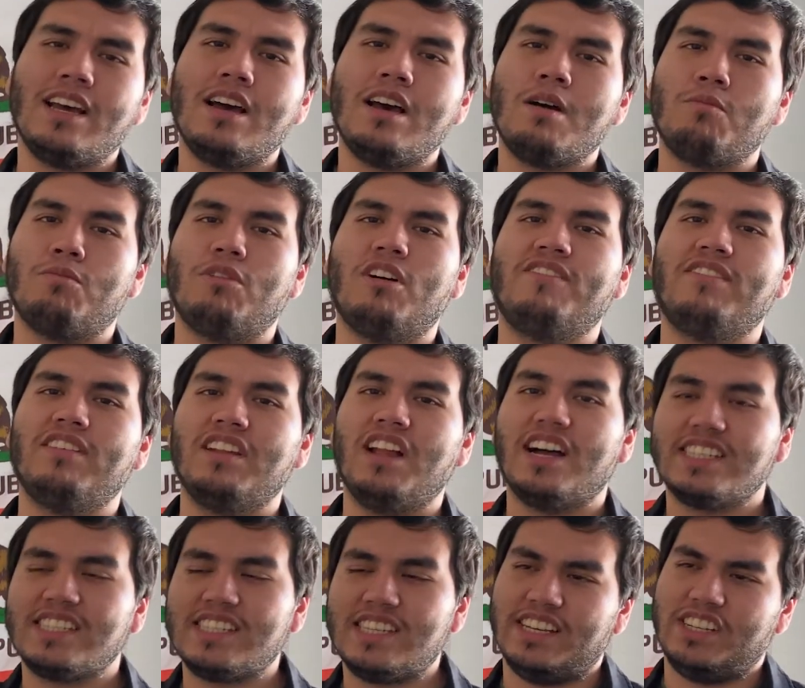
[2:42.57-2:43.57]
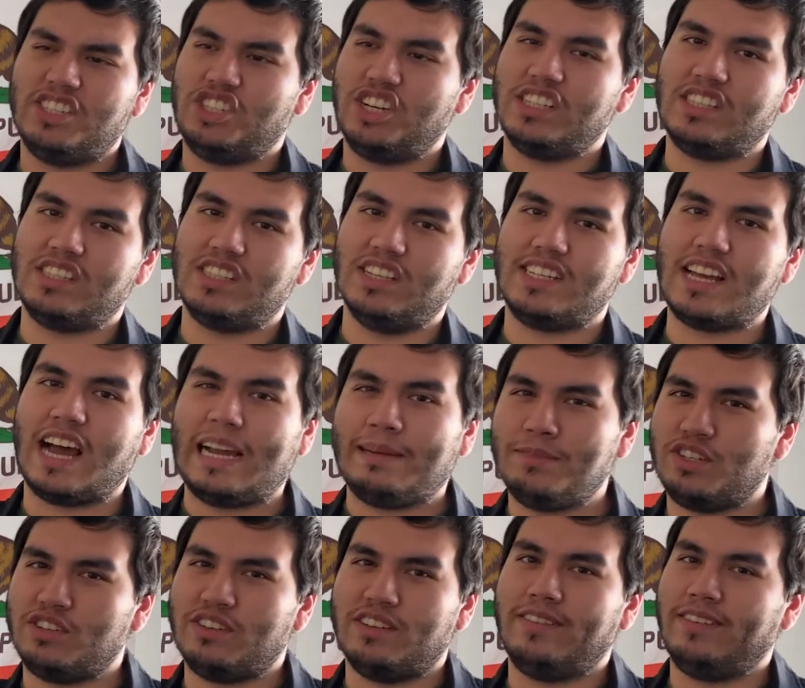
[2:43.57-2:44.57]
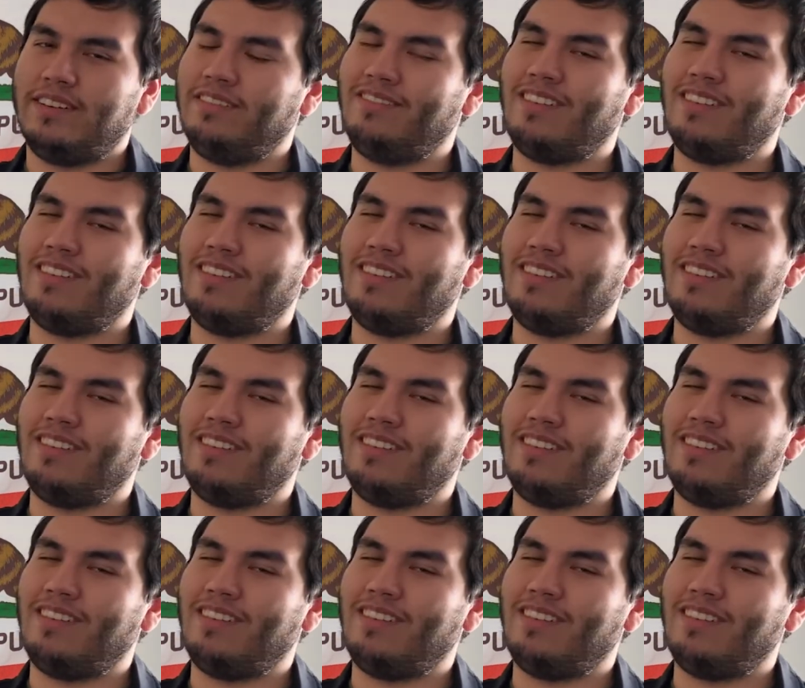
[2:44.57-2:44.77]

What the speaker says: Well, velocity is just the time derivative